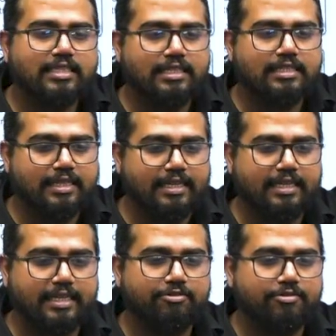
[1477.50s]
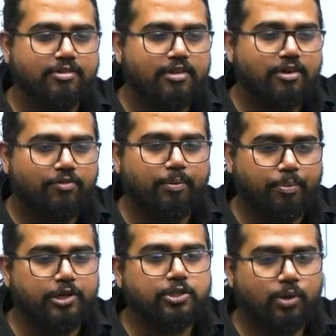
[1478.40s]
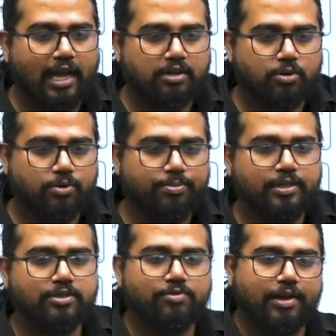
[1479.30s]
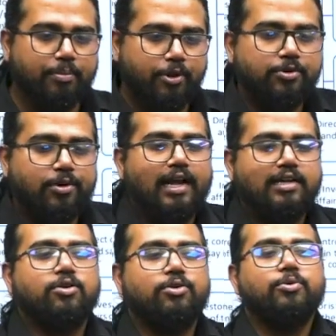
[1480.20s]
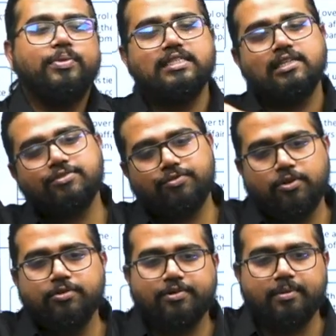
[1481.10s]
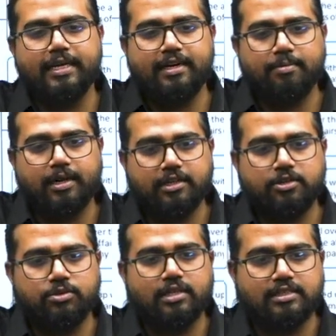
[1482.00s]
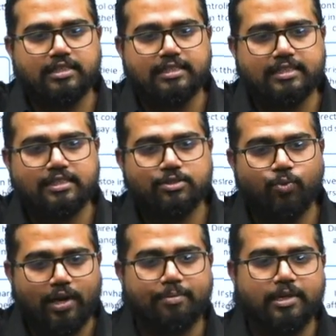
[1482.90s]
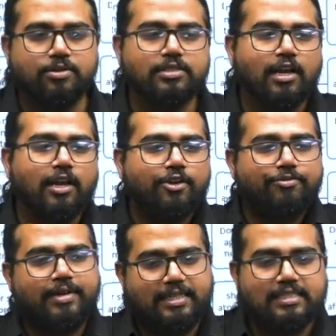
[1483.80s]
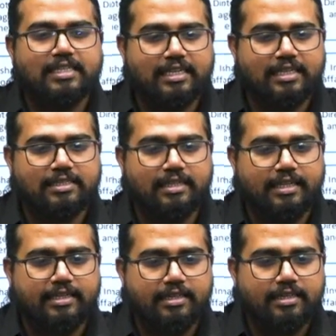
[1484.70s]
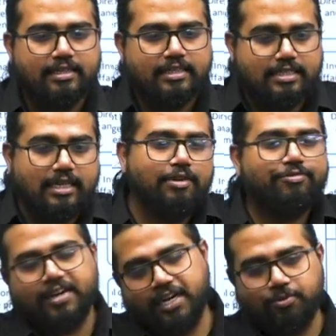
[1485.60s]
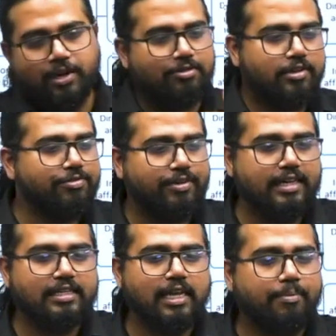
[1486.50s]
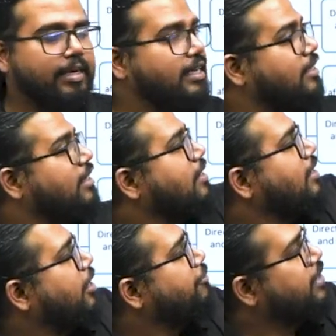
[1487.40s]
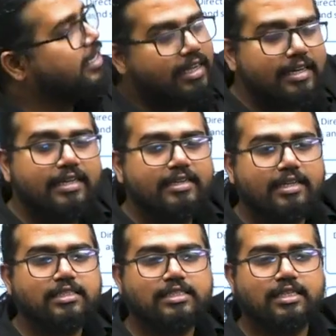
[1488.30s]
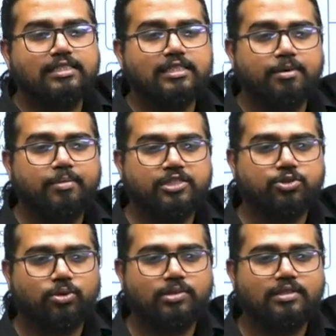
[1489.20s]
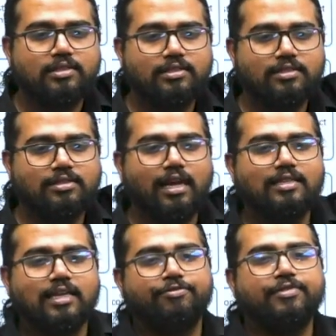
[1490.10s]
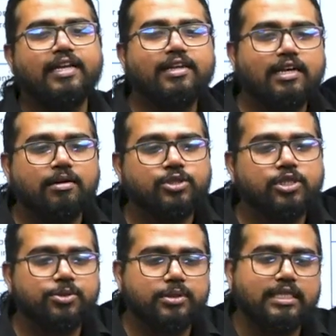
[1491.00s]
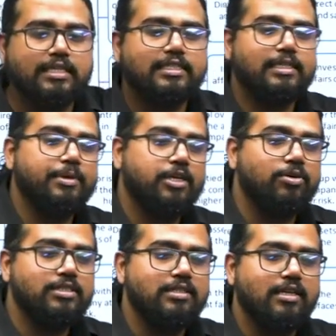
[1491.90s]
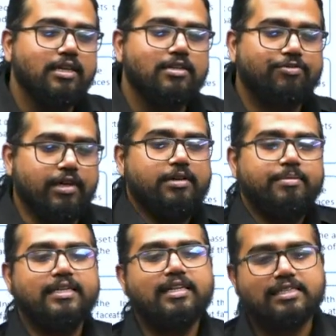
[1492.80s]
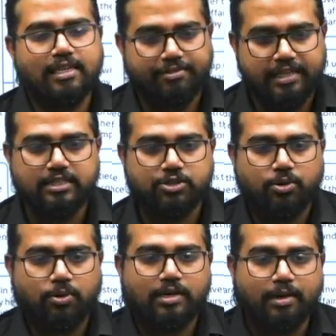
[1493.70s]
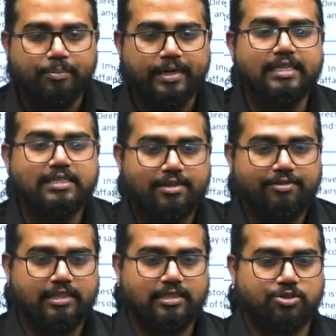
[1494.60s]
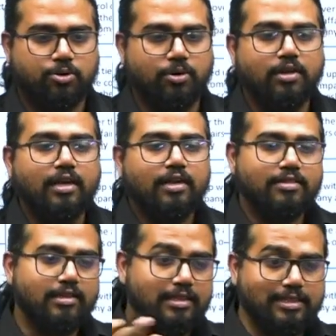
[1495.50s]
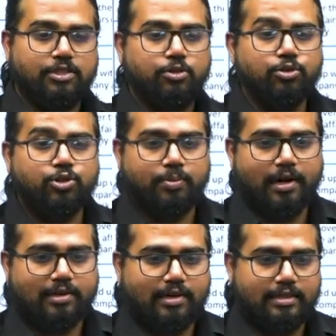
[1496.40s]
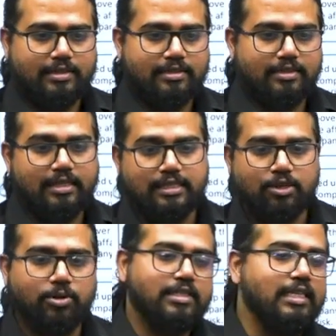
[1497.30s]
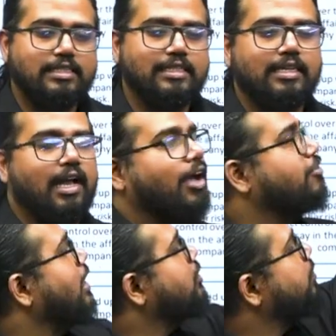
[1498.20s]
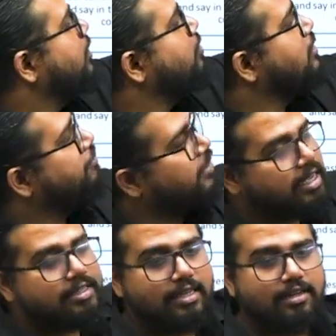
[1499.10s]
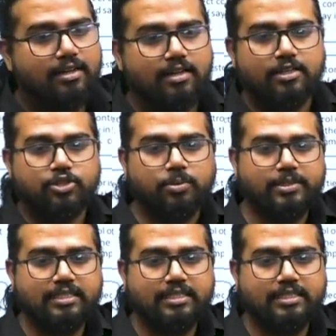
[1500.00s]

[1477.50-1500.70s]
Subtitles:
year is negative 1.2 lakh crore. Because 1.2 lakh crore rupees has flown from Indian market to the other countries. Why? Because Fed has increased the rate. Still Fed, whatever Fed is happening, FDI in India is considerably stronger. That FDI comes into a country because fundamentals are very strong. Companies are very strong. There is huge market. These all things India have. That's because FDIs are so much